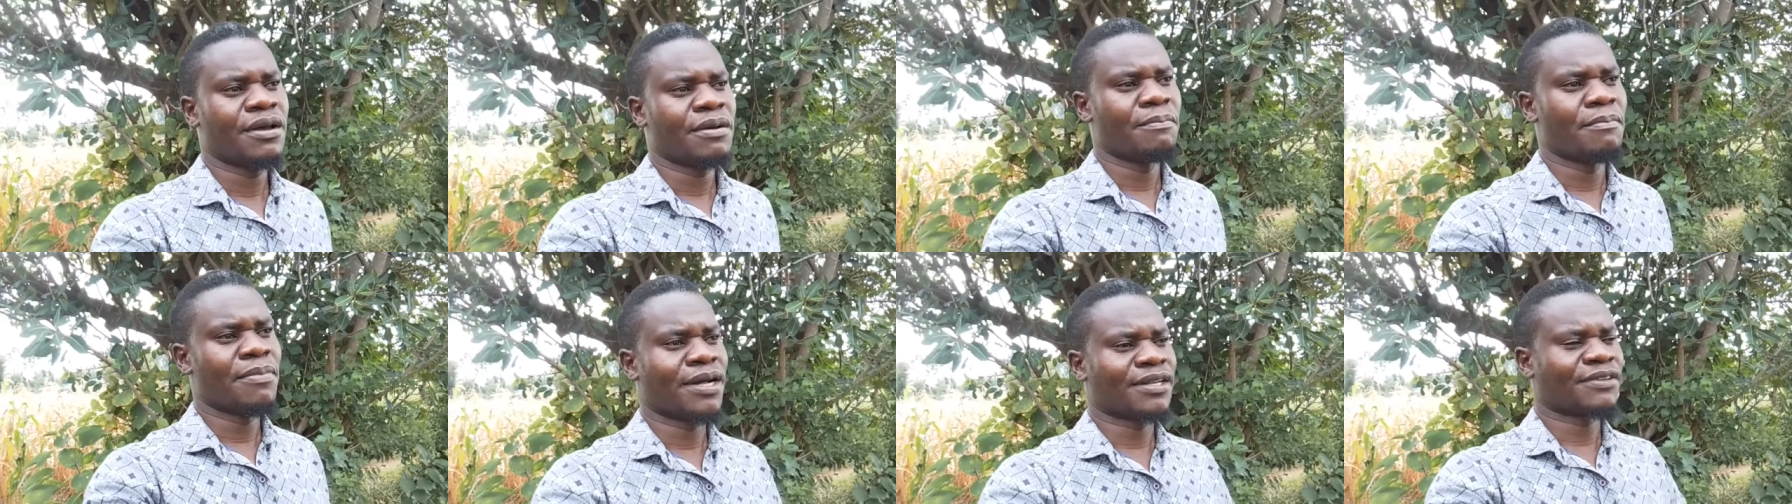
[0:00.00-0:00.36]

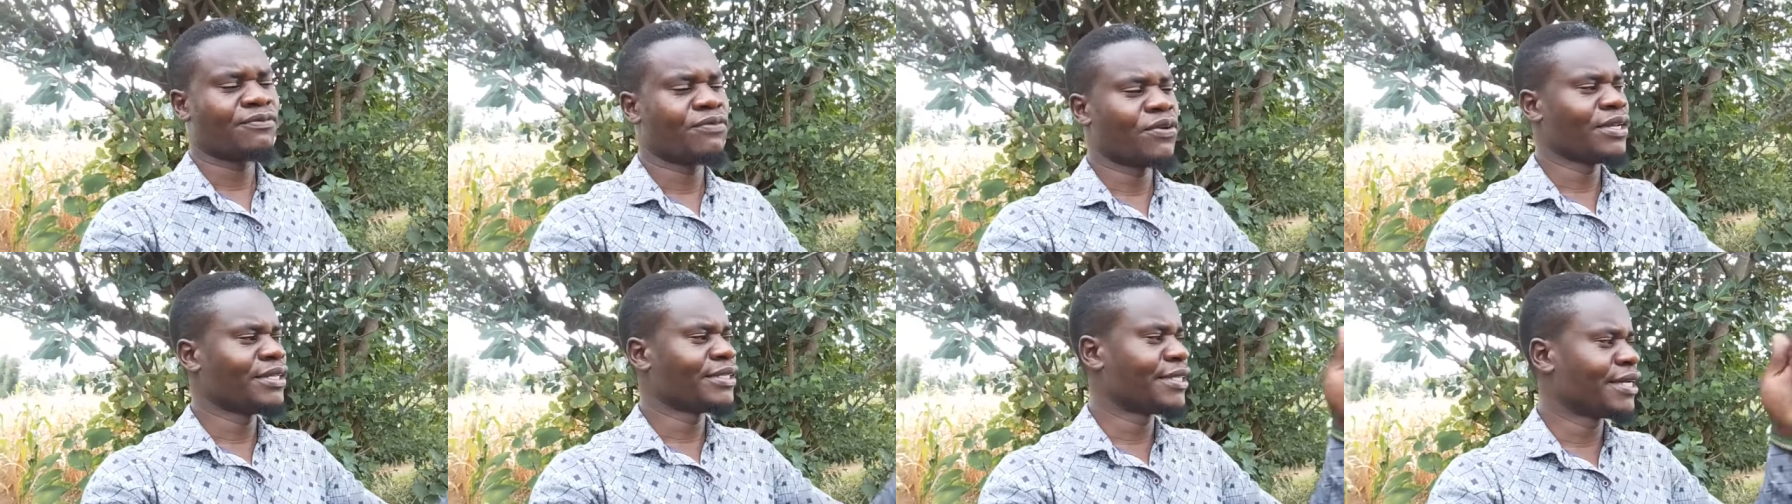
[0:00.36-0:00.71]
But
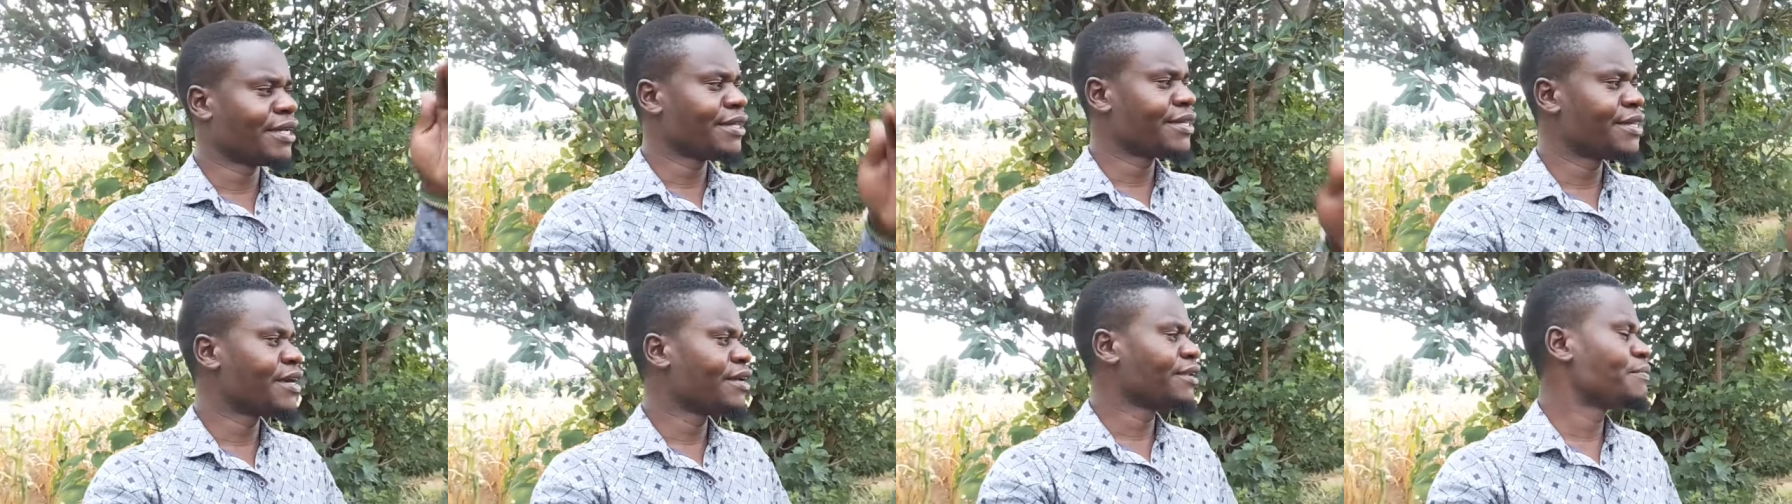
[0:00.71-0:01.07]
for
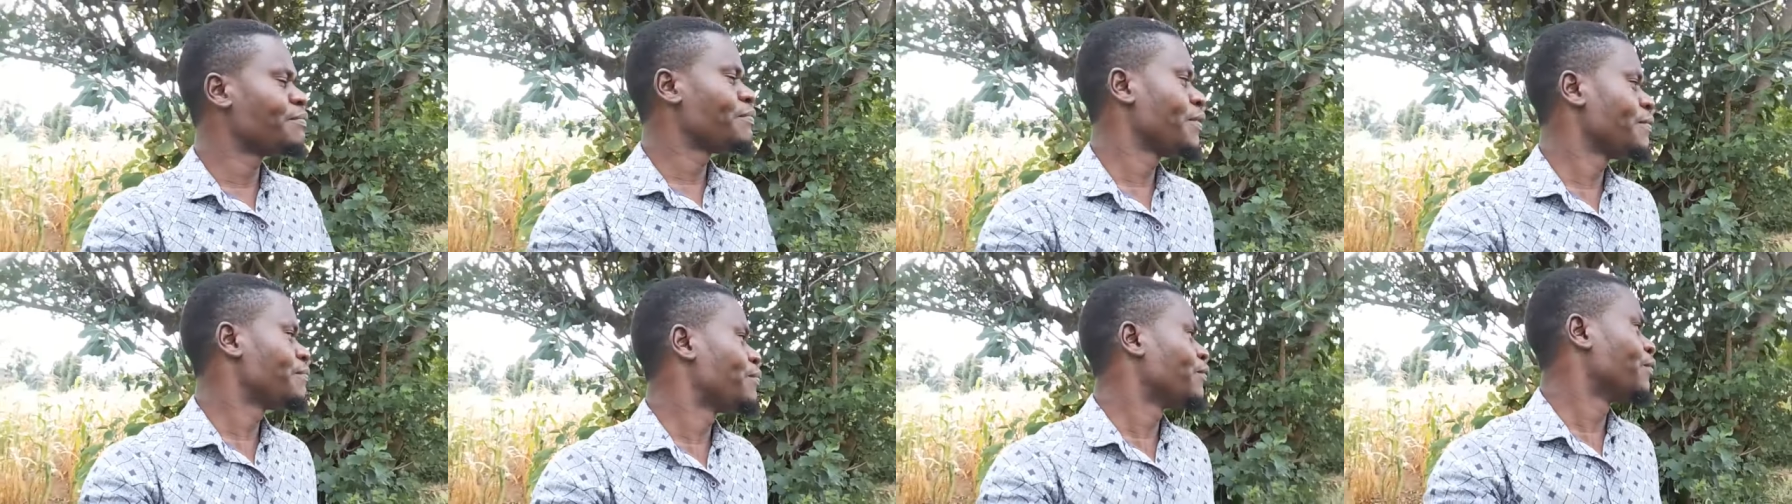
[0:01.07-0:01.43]
intelligent
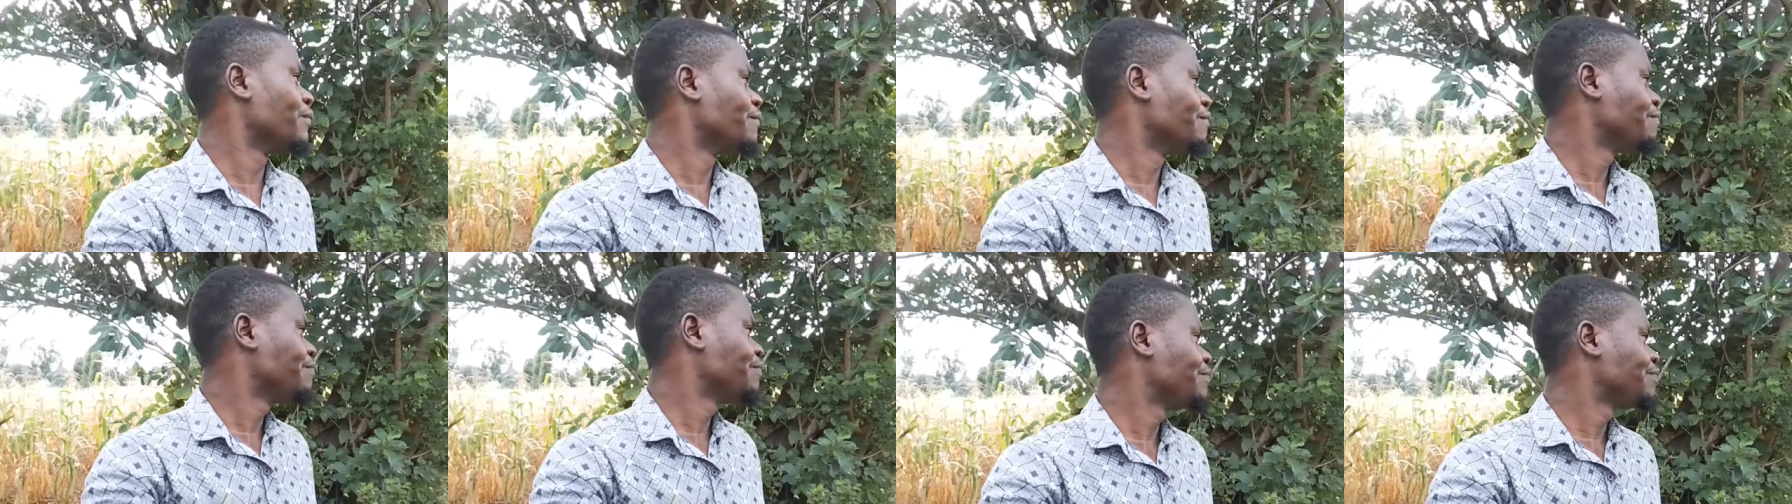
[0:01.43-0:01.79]
people,
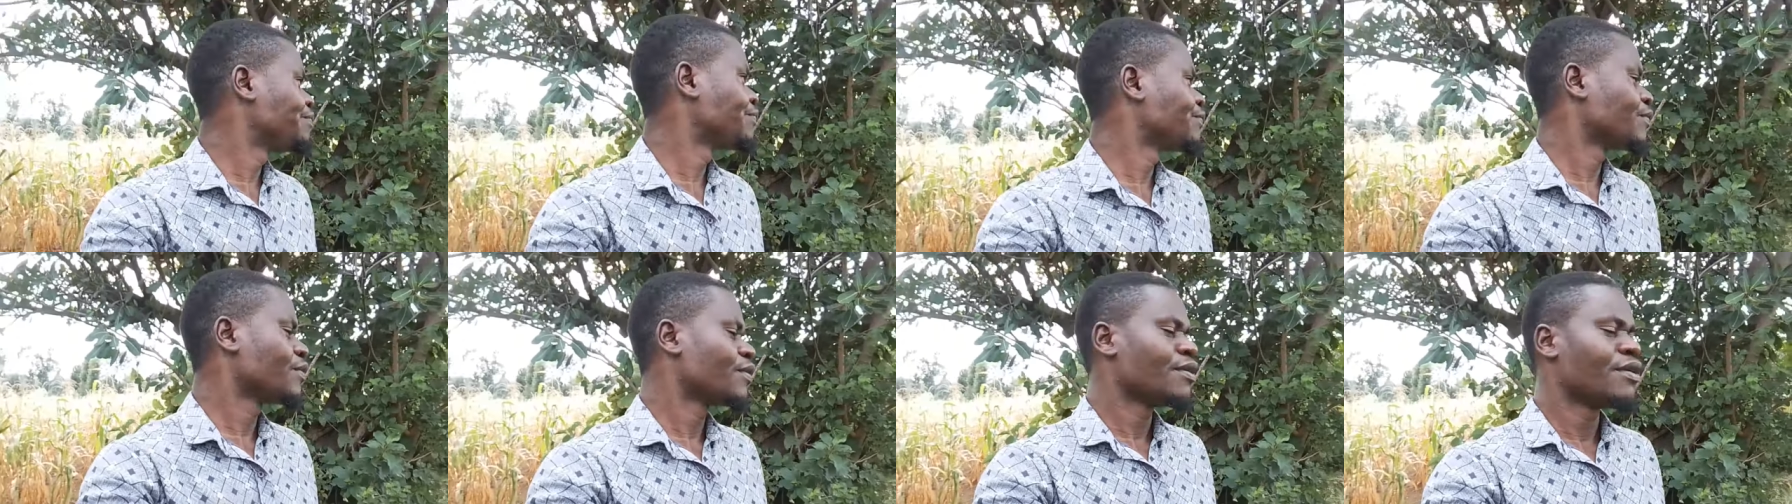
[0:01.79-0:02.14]

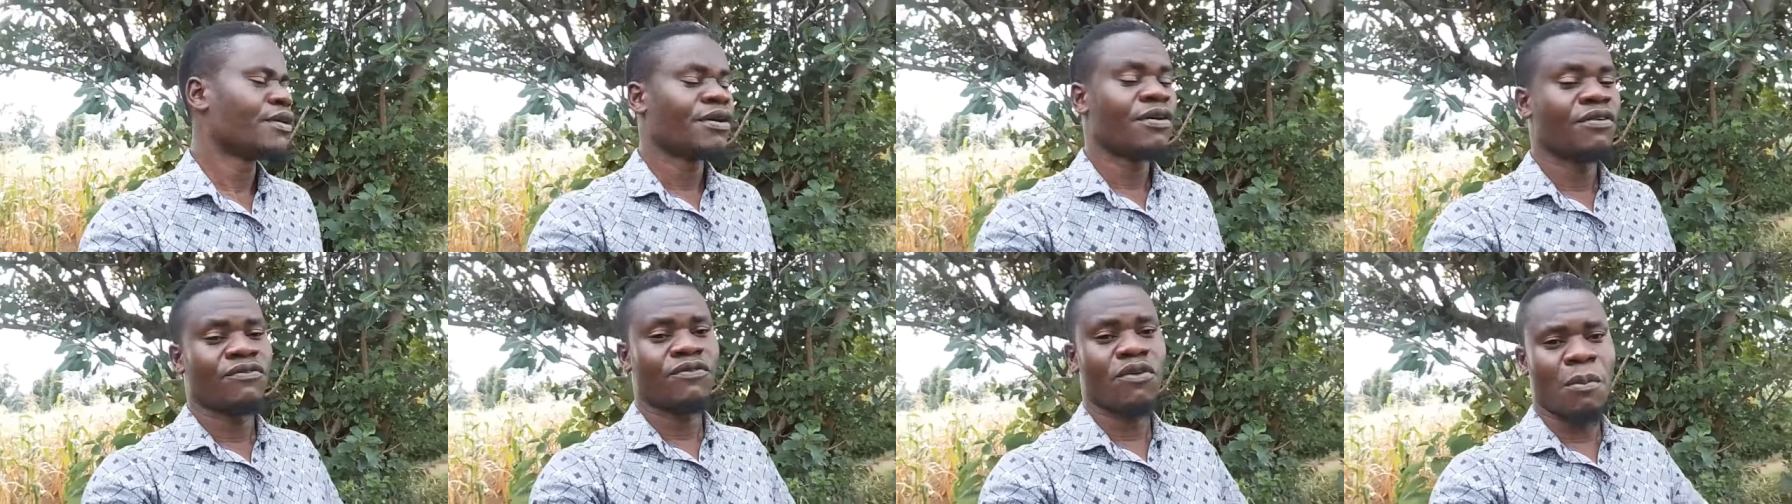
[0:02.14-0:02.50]

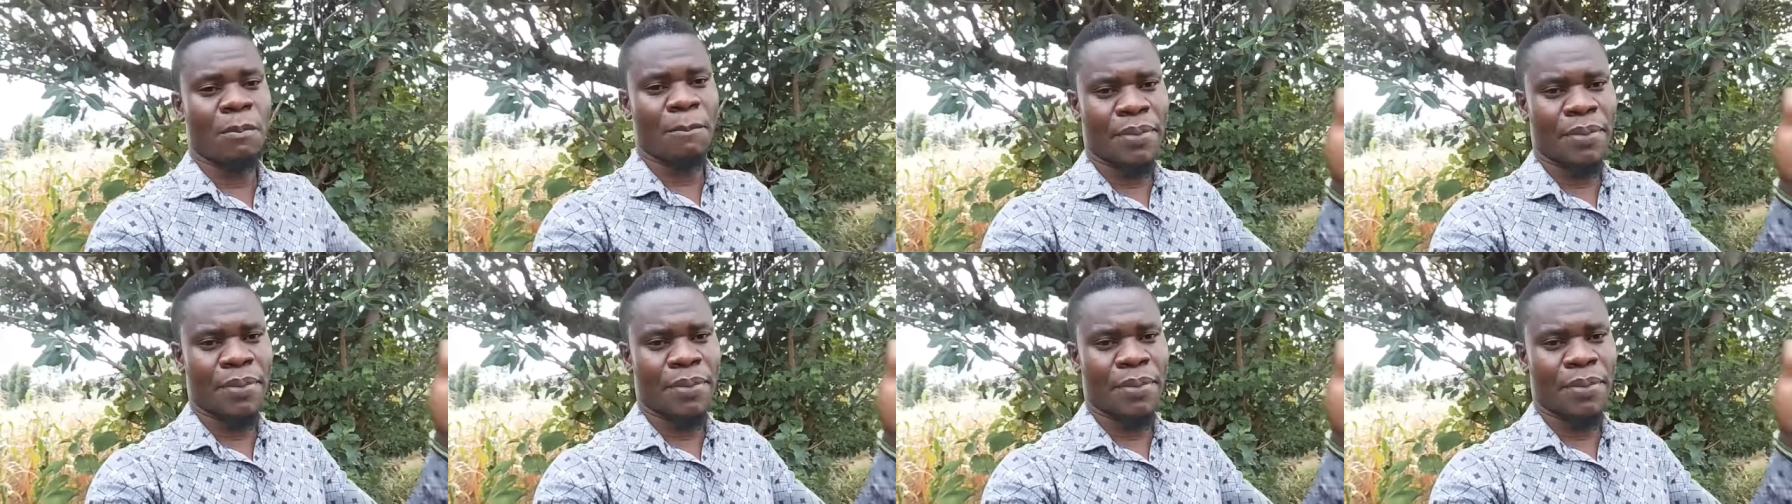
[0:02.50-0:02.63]
for